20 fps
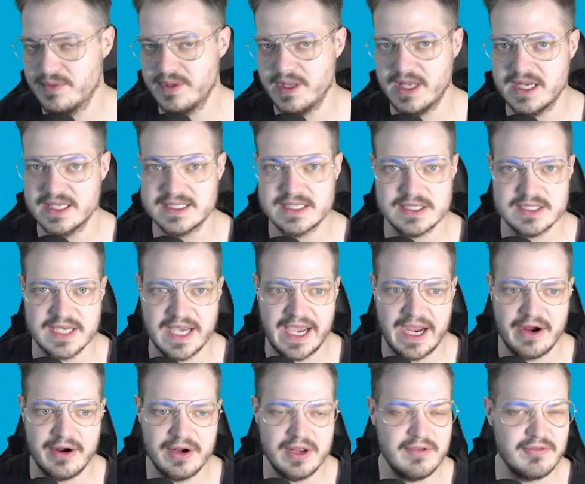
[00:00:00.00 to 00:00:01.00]
In its
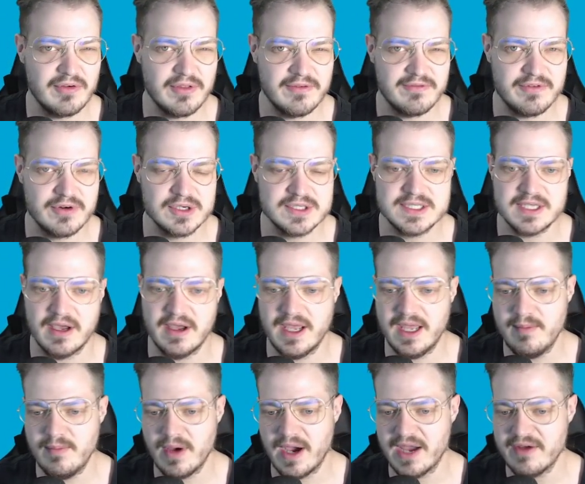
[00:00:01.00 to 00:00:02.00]
entirety for the first
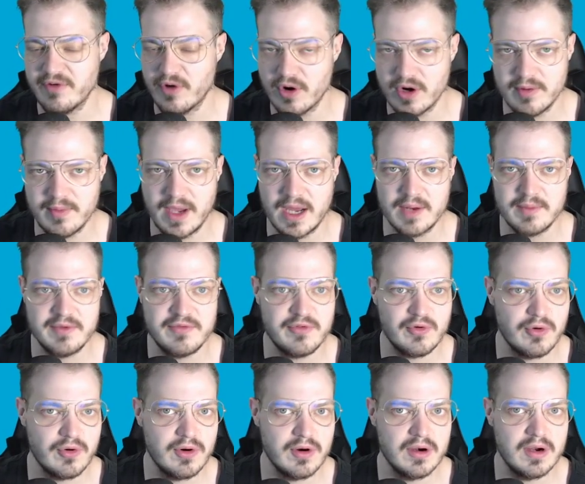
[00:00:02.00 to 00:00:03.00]
time. I've heard about it
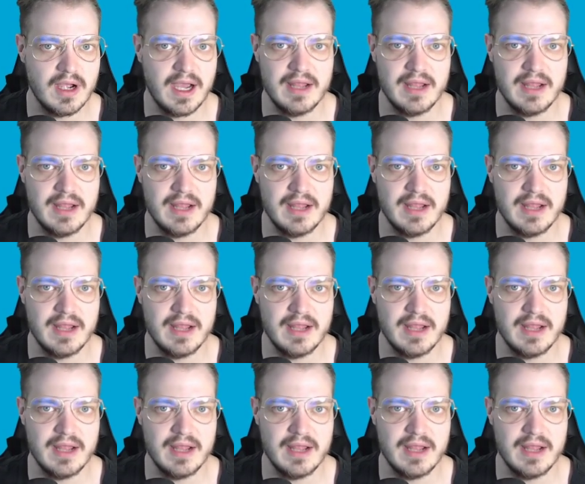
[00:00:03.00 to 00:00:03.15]
before.